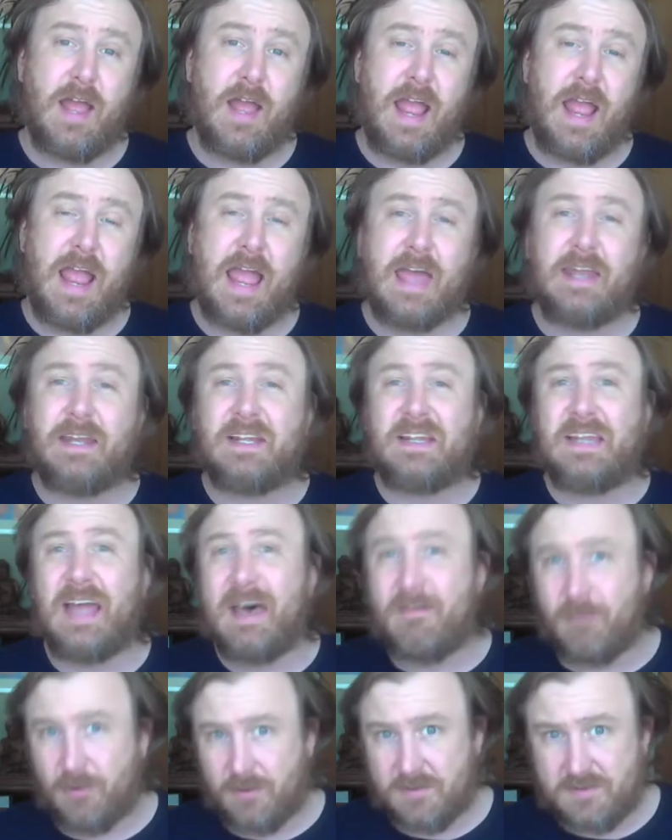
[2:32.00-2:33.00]
and
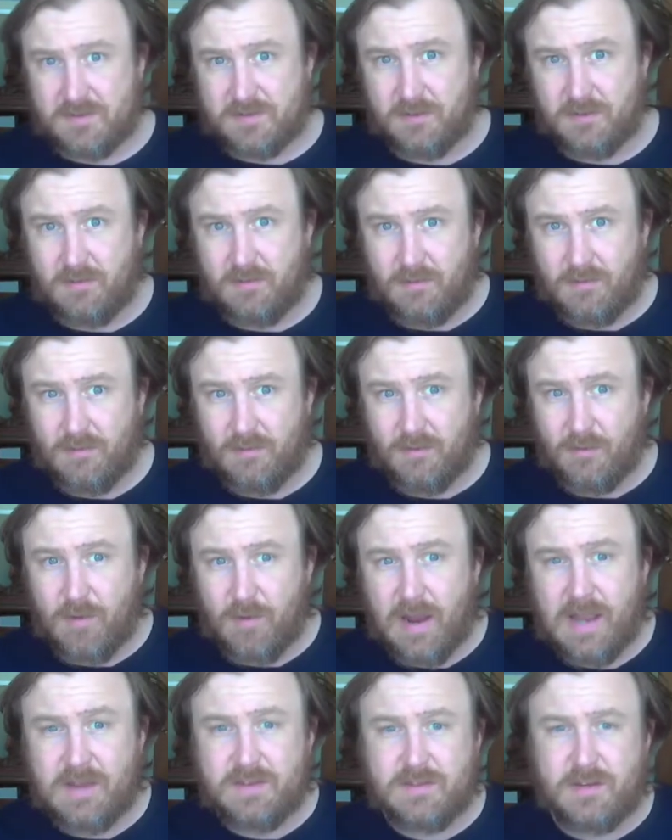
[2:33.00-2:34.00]
levels,
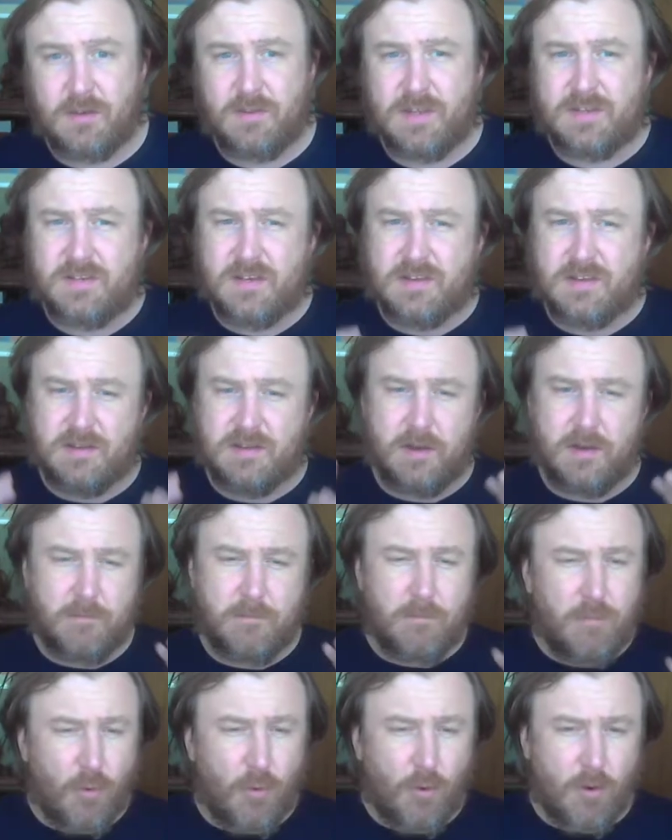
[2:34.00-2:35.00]
right? So this is an
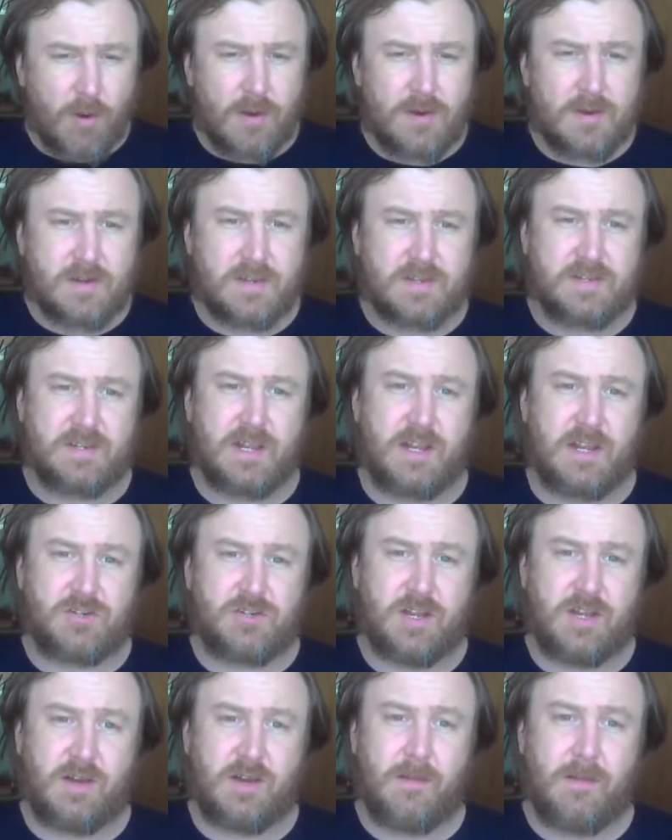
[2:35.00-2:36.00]
important
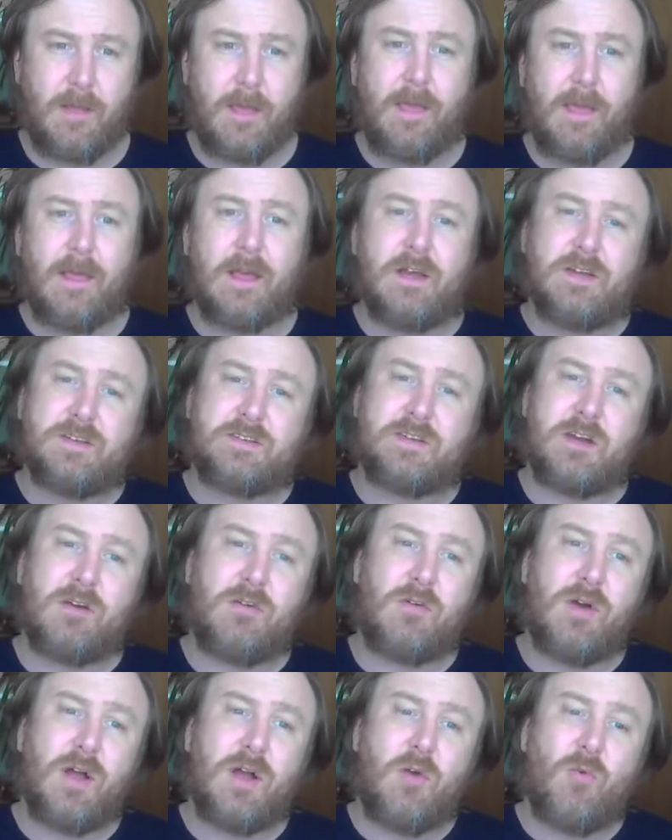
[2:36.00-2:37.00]
distinction.
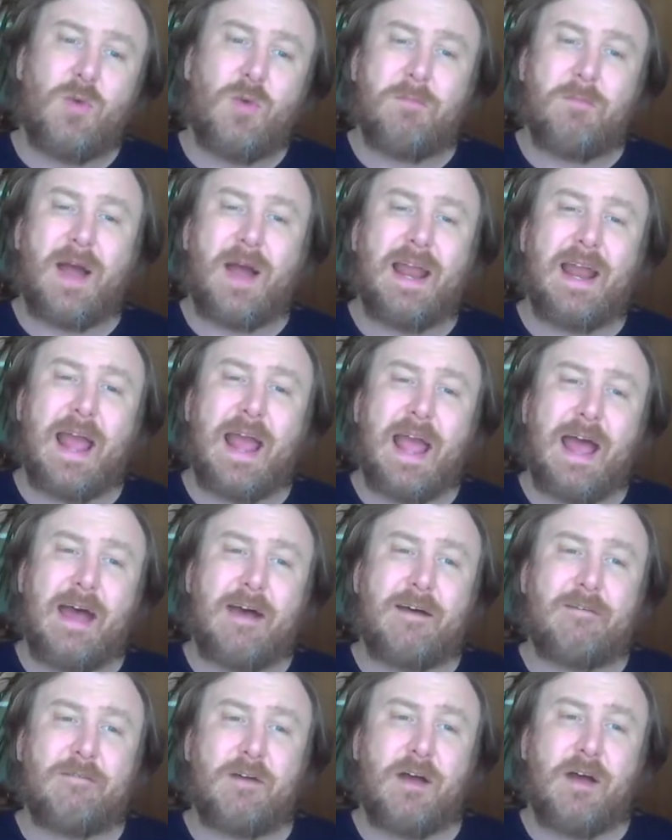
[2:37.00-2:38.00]
So we might
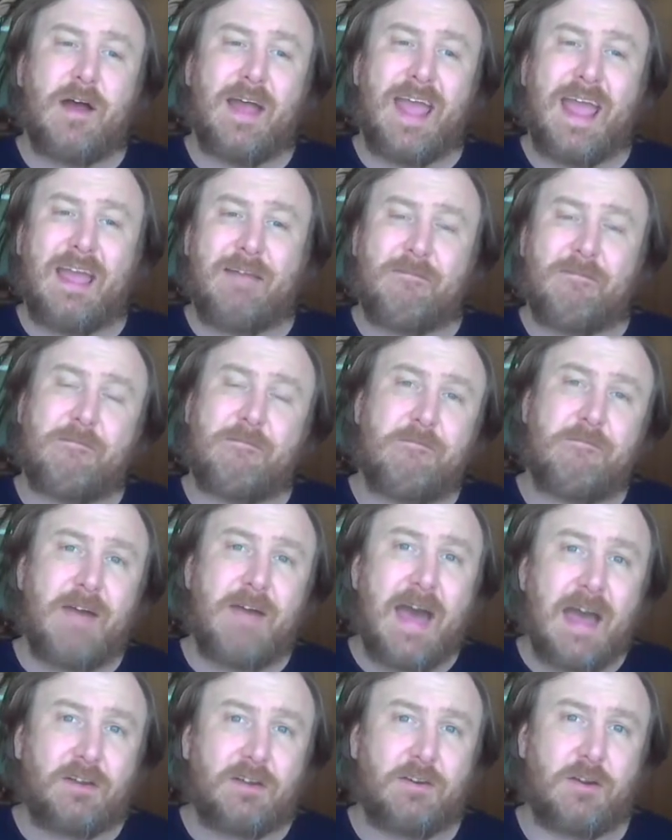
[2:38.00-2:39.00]
have a
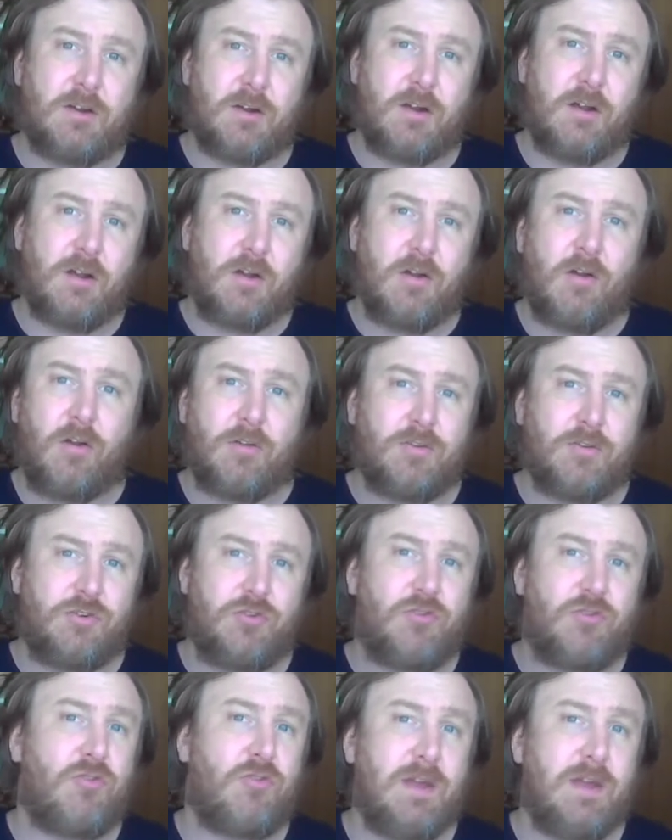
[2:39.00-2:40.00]
factor called
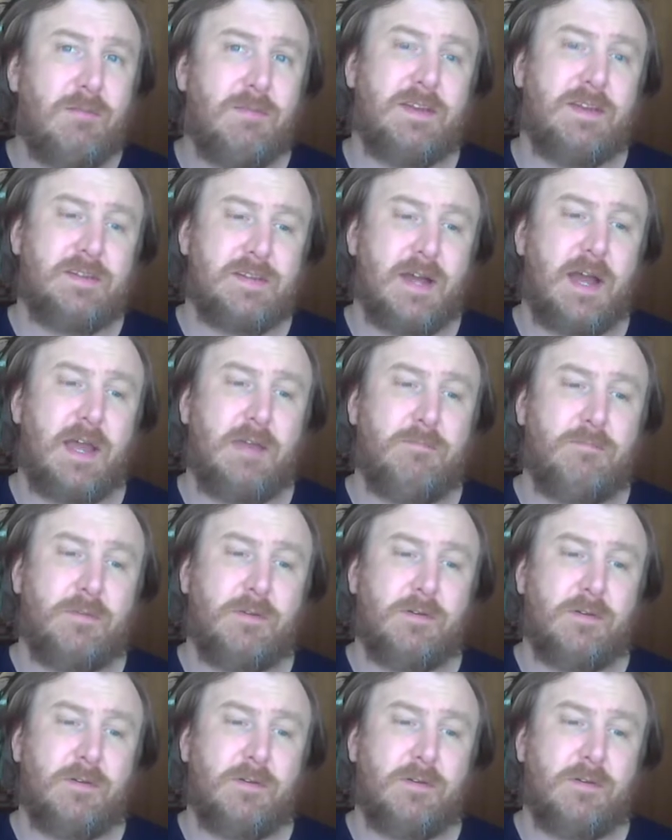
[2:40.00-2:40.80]
treatment type,